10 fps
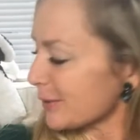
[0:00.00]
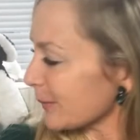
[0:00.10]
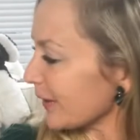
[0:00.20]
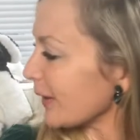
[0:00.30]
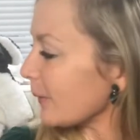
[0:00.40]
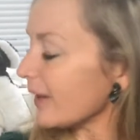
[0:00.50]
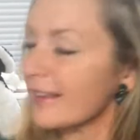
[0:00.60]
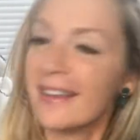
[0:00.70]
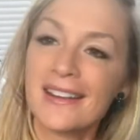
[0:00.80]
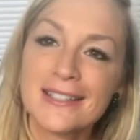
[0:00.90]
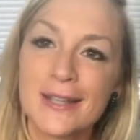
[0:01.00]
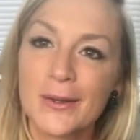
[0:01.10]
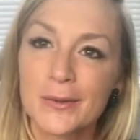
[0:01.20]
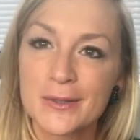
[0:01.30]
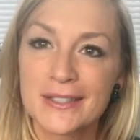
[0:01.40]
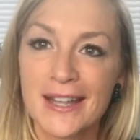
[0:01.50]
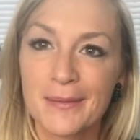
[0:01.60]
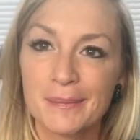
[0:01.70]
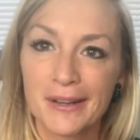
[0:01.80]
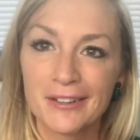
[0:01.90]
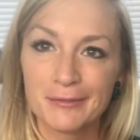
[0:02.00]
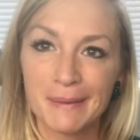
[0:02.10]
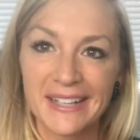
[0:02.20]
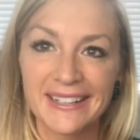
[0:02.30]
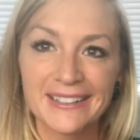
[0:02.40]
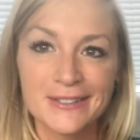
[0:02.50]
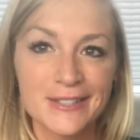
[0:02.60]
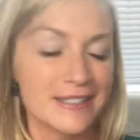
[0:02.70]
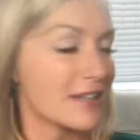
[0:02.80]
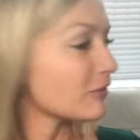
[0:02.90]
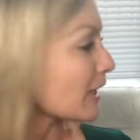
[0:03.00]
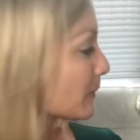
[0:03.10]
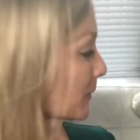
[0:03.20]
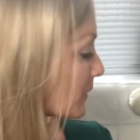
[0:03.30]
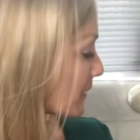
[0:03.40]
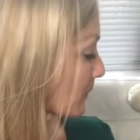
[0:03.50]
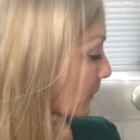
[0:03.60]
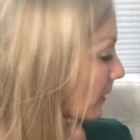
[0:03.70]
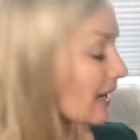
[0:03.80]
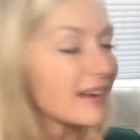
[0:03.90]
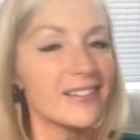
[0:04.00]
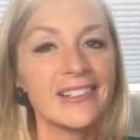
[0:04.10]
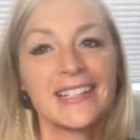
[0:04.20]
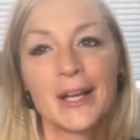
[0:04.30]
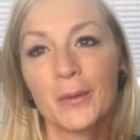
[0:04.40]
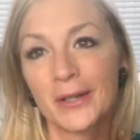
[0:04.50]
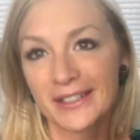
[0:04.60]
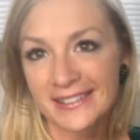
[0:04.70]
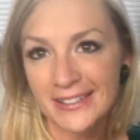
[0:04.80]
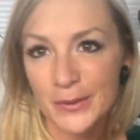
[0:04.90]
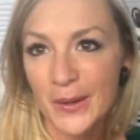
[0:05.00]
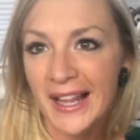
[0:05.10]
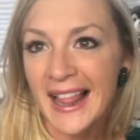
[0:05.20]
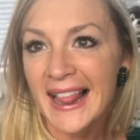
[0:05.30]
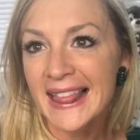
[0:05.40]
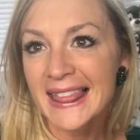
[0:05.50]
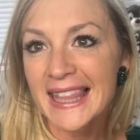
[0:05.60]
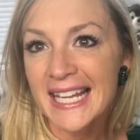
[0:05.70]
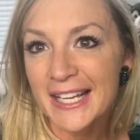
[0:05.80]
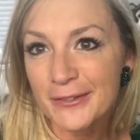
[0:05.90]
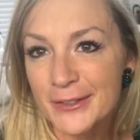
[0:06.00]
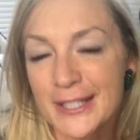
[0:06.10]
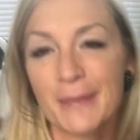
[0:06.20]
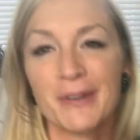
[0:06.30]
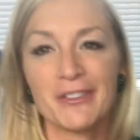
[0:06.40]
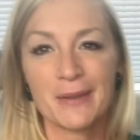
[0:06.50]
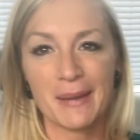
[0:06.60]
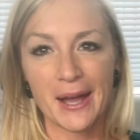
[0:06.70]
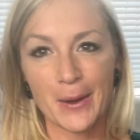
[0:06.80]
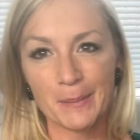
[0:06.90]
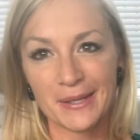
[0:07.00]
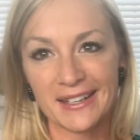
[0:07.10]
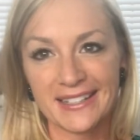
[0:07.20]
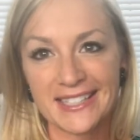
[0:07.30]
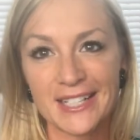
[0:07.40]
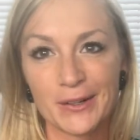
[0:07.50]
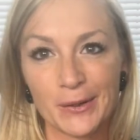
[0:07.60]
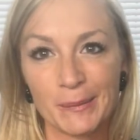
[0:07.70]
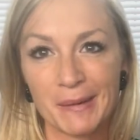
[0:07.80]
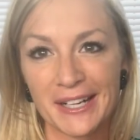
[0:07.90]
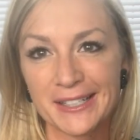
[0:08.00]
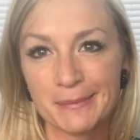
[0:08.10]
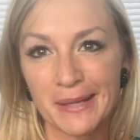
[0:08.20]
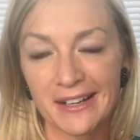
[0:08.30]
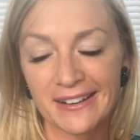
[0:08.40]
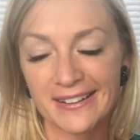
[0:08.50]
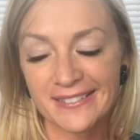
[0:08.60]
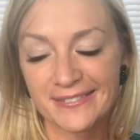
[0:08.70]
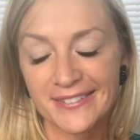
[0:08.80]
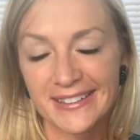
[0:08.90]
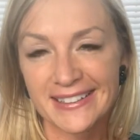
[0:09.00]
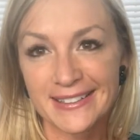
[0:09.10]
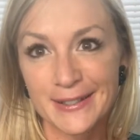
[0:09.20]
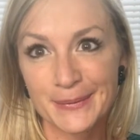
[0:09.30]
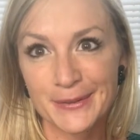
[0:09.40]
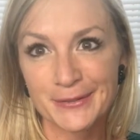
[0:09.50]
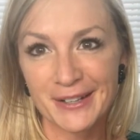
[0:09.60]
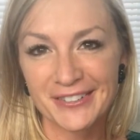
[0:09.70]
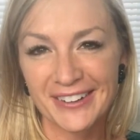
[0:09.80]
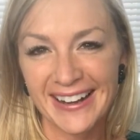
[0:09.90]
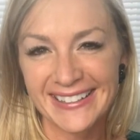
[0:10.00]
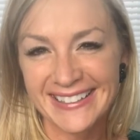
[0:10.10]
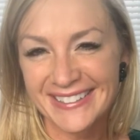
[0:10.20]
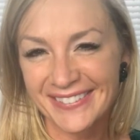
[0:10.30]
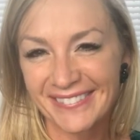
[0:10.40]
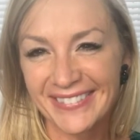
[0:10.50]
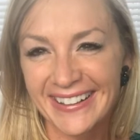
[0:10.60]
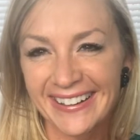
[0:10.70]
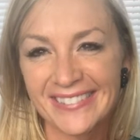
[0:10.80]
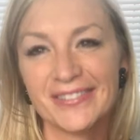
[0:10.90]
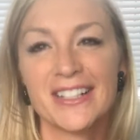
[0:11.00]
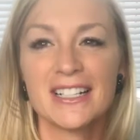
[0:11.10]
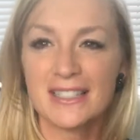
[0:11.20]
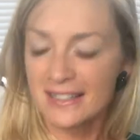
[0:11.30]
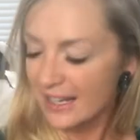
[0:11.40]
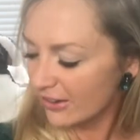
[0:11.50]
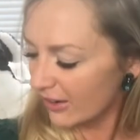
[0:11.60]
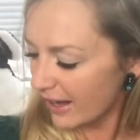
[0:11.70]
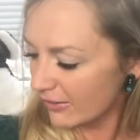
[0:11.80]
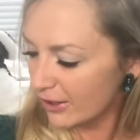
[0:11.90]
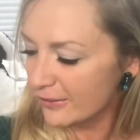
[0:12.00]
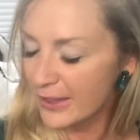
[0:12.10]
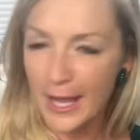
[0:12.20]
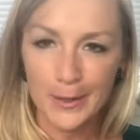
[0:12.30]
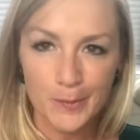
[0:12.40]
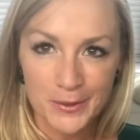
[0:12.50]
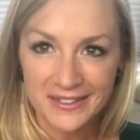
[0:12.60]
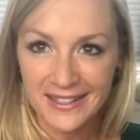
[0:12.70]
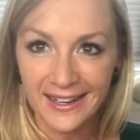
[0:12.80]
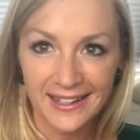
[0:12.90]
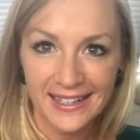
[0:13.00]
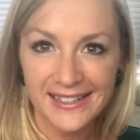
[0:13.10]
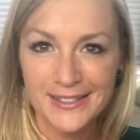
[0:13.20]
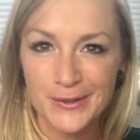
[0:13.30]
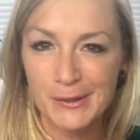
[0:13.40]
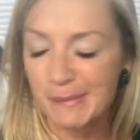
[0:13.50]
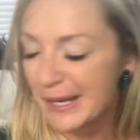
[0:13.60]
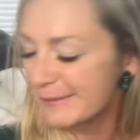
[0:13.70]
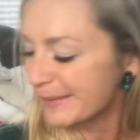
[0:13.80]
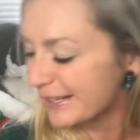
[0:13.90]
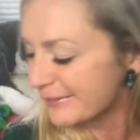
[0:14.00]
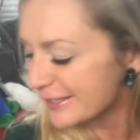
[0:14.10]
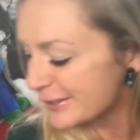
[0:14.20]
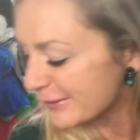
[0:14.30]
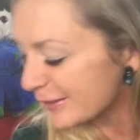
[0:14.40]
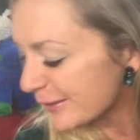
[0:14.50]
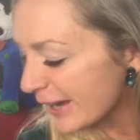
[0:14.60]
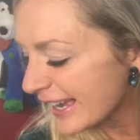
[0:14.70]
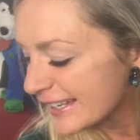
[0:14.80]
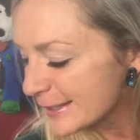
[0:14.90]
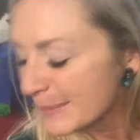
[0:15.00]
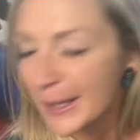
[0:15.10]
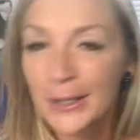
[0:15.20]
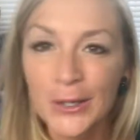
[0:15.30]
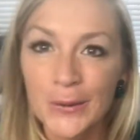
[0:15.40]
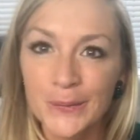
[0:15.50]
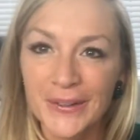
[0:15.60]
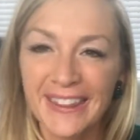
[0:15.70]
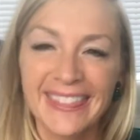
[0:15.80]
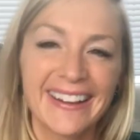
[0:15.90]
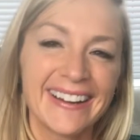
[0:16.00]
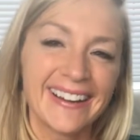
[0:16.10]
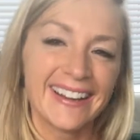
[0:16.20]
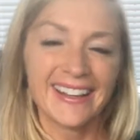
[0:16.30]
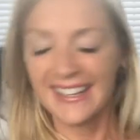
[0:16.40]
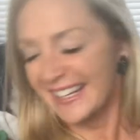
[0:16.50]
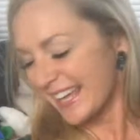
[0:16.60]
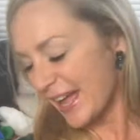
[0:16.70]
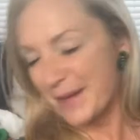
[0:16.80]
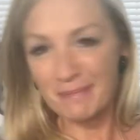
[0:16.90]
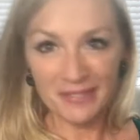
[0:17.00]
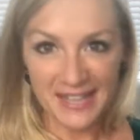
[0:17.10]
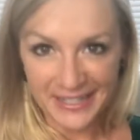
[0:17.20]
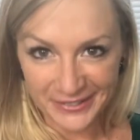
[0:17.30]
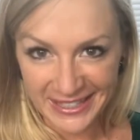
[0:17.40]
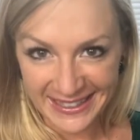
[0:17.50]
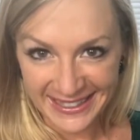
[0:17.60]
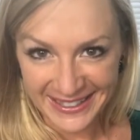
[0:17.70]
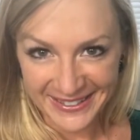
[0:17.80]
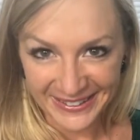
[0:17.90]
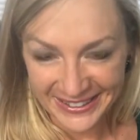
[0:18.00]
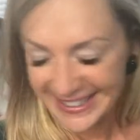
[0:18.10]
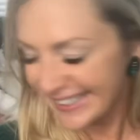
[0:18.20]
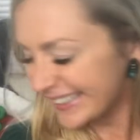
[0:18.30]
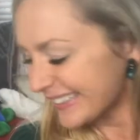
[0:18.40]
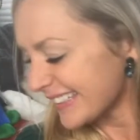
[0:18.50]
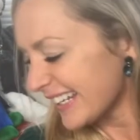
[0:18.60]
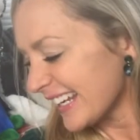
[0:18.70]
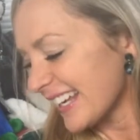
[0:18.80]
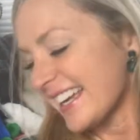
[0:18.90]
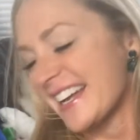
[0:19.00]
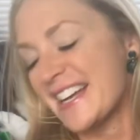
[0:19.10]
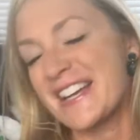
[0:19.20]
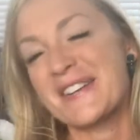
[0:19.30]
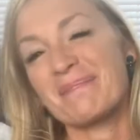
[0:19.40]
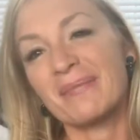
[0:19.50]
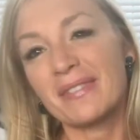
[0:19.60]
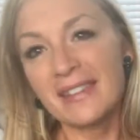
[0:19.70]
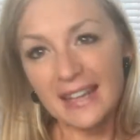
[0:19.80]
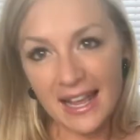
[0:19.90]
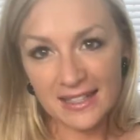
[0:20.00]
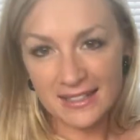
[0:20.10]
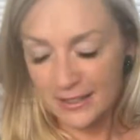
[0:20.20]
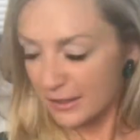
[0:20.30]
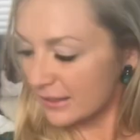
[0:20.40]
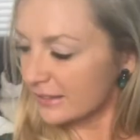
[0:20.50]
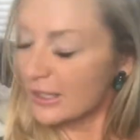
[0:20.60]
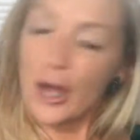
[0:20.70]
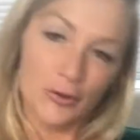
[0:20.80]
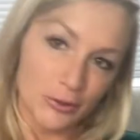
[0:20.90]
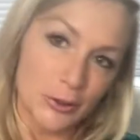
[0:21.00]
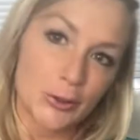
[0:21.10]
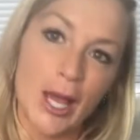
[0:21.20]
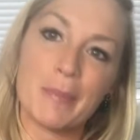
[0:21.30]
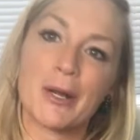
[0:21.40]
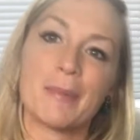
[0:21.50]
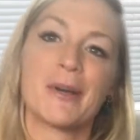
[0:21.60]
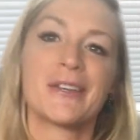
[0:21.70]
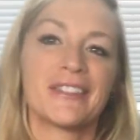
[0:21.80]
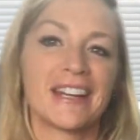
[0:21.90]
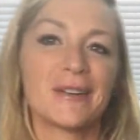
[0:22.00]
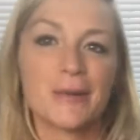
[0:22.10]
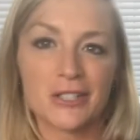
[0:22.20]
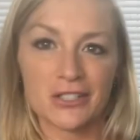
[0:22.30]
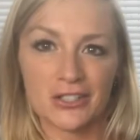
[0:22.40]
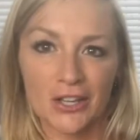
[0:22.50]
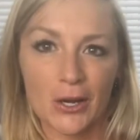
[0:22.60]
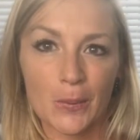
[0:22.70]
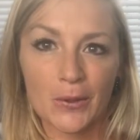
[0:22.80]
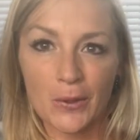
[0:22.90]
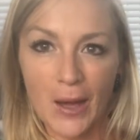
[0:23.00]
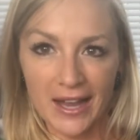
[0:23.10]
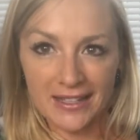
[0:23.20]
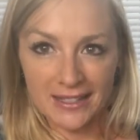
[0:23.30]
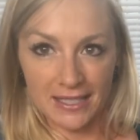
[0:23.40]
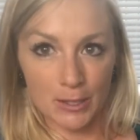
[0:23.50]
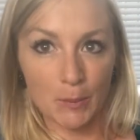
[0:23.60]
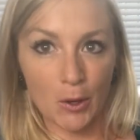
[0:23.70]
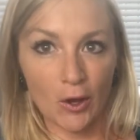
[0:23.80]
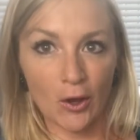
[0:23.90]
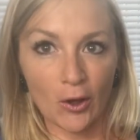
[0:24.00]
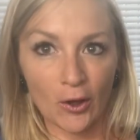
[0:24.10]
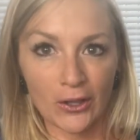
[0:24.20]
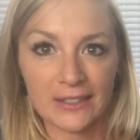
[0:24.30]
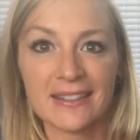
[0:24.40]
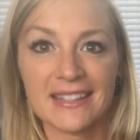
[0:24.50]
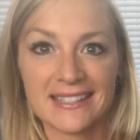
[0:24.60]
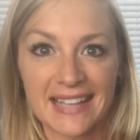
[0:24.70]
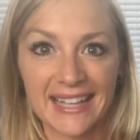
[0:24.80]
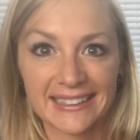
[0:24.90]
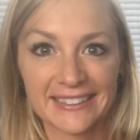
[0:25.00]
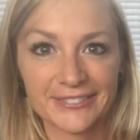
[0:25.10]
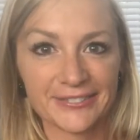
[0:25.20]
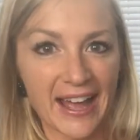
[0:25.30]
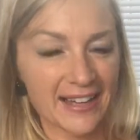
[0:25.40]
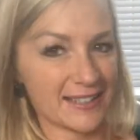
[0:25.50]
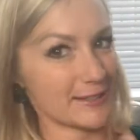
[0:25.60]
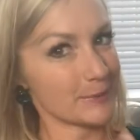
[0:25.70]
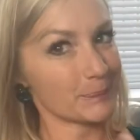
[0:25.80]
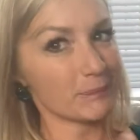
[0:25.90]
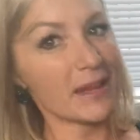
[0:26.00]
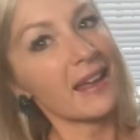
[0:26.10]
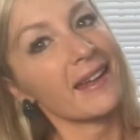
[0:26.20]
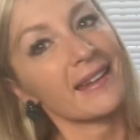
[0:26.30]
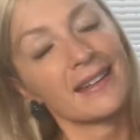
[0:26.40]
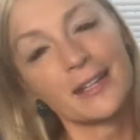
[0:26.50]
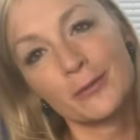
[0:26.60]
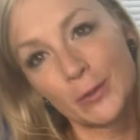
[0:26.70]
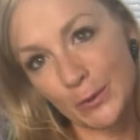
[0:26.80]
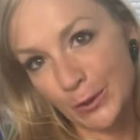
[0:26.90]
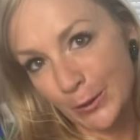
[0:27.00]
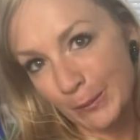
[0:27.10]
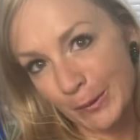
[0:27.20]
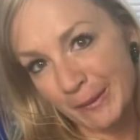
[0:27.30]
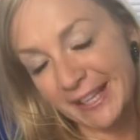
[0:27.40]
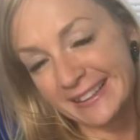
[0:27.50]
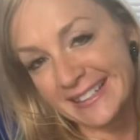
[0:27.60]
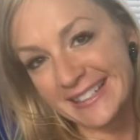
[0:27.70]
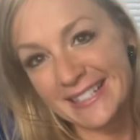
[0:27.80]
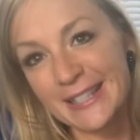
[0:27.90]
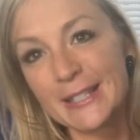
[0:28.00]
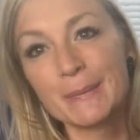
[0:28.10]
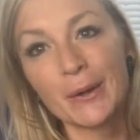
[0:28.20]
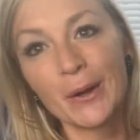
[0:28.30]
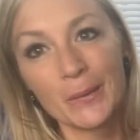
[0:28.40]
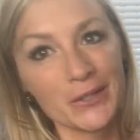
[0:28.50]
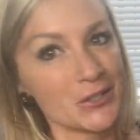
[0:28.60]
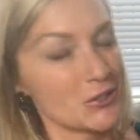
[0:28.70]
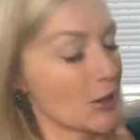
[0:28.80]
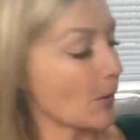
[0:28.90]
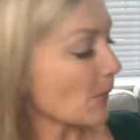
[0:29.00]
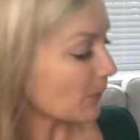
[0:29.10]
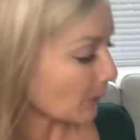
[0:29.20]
really quickly, so some of my kiddos' stuffed animals were out, and I wanted to leave some of them out because they remind me of some of my friends from the conference. I don't have all of the animals that I need to remind me of each of you guys, but we'll get there. Thank you, Cynthia C. Larson. The next overdue library book that I wanted to share with you guys is a book called The Sad Little Fact. And if you would humor me and listen to this book, I wanted to share it with you.